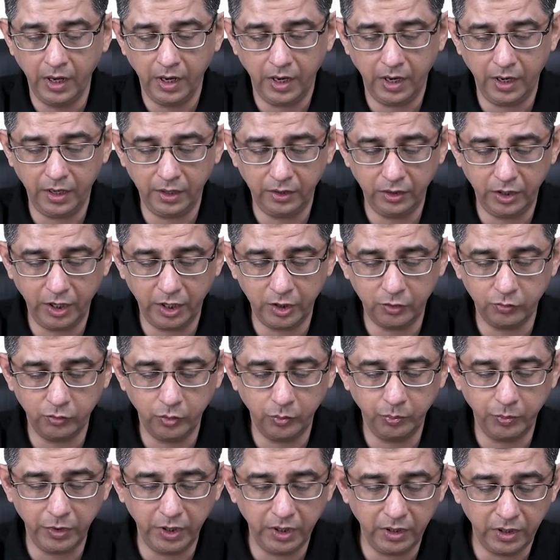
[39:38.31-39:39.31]
And that
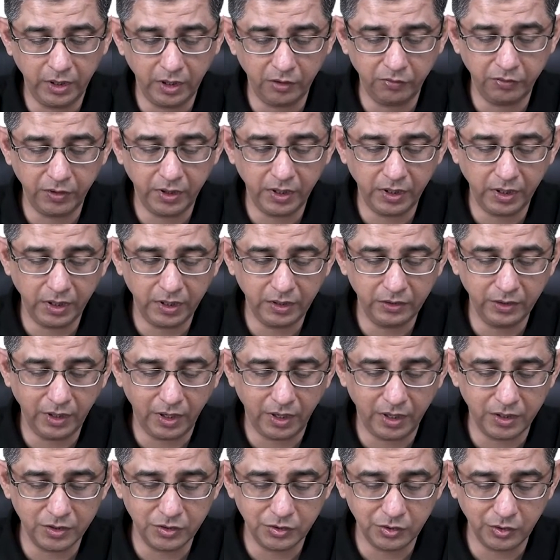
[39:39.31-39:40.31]
would be definitely the
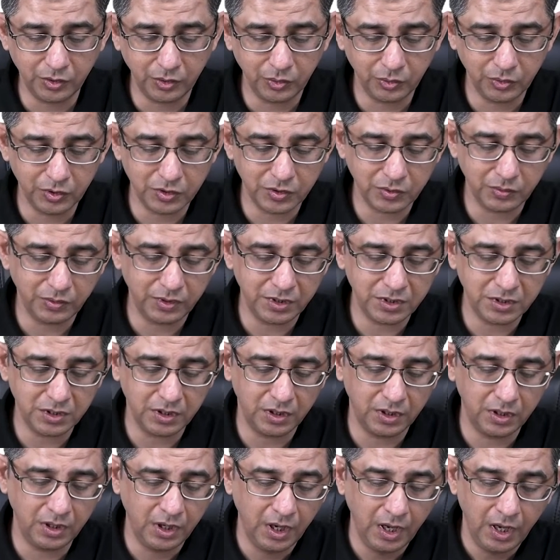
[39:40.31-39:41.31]
answer to this
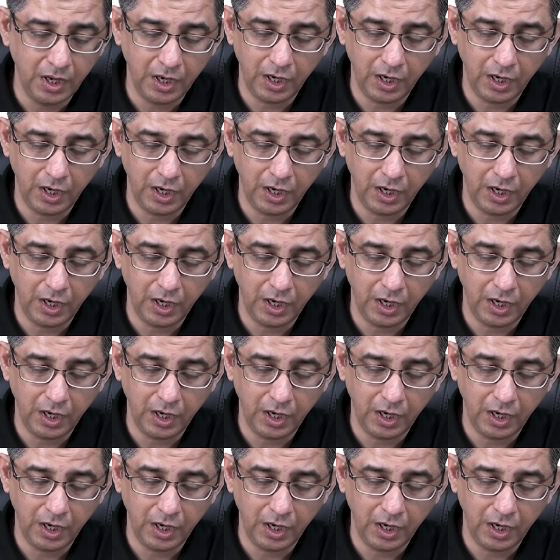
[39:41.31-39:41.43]
question.